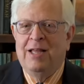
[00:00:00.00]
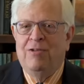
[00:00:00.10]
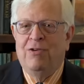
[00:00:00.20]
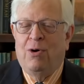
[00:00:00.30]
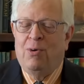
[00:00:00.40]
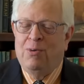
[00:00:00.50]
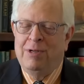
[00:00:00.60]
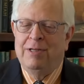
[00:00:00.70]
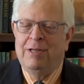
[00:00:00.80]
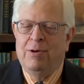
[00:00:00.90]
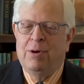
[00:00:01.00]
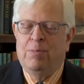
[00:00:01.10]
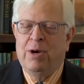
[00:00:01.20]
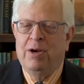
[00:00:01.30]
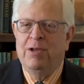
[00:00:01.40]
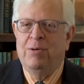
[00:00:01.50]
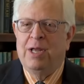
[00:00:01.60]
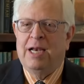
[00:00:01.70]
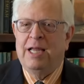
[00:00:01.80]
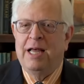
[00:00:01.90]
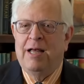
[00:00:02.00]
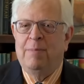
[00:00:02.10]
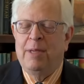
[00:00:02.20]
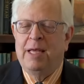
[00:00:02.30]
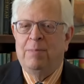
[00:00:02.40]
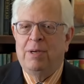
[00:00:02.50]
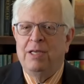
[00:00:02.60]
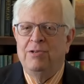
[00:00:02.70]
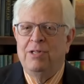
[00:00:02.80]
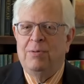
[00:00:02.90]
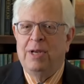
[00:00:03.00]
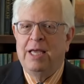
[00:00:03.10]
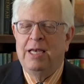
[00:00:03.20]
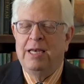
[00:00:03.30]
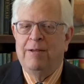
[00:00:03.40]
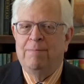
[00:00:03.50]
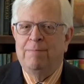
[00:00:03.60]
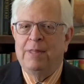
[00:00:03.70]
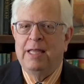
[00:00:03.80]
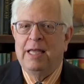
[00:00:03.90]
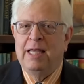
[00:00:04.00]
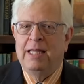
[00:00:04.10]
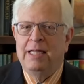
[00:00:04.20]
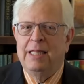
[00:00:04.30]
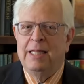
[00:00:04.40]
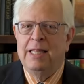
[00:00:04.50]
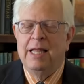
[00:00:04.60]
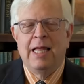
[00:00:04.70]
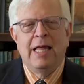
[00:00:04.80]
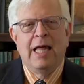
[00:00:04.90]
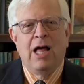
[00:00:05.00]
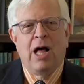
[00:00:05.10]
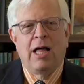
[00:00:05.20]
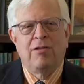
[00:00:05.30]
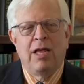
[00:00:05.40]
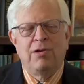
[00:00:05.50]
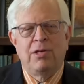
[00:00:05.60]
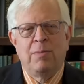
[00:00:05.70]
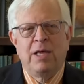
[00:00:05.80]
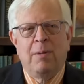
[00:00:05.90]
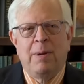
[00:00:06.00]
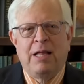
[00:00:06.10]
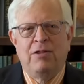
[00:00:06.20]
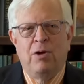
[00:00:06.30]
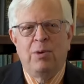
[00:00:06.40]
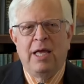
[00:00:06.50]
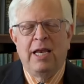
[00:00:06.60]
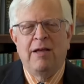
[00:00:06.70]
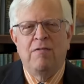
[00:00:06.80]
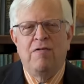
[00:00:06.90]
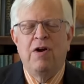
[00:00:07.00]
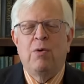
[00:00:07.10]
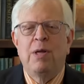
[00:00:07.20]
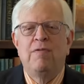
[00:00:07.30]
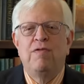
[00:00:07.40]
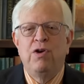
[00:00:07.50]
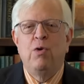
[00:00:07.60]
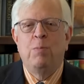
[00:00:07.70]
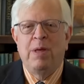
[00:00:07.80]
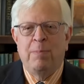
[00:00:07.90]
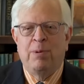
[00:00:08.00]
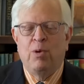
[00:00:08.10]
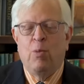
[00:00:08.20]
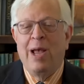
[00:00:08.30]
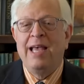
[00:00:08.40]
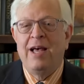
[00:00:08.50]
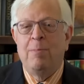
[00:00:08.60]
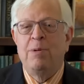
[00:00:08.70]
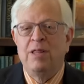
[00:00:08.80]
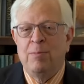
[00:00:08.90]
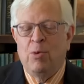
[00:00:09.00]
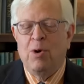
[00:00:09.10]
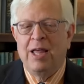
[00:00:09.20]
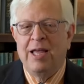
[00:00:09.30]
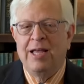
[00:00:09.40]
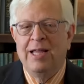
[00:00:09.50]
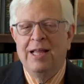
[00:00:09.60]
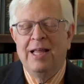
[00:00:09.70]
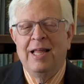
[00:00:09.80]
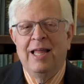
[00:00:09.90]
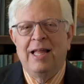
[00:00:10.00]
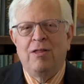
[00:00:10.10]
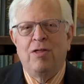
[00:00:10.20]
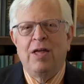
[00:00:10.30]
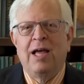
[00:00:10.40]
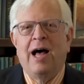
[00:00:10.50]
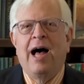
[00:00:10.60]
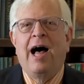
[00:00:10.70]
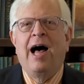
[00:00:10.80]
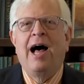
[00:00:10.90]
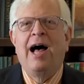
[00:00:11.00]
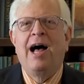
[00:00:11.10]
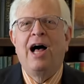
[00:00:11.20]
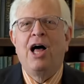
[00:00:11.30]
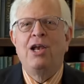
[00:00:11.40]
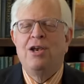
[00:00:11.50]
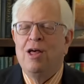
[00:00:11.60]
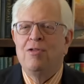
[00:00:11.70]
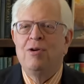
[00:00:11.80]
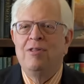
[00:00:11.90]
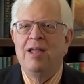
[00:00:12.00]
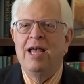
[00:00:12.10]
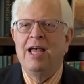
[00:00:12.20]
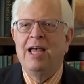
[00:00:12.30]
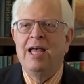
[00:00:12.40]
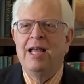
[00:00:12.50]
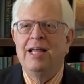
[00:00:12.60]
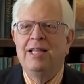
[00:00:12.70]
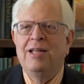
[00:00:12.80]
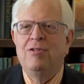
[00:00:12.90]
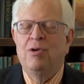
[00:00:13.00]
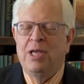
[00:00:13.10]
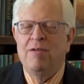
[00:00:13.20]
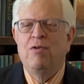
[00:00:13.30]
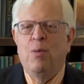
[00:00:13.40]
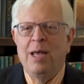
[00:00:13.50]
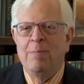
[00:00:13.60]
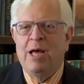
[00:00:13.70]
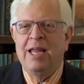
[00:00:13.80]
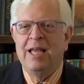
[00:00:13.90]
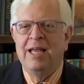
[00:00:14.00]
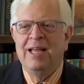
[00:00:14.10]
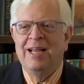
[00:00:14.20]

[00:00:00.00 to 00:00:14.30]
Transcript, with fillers: So go to PragerU.com and please donate. And i tell you something about donating. Very few people wake up in the morning and think, ah, another day to give away money.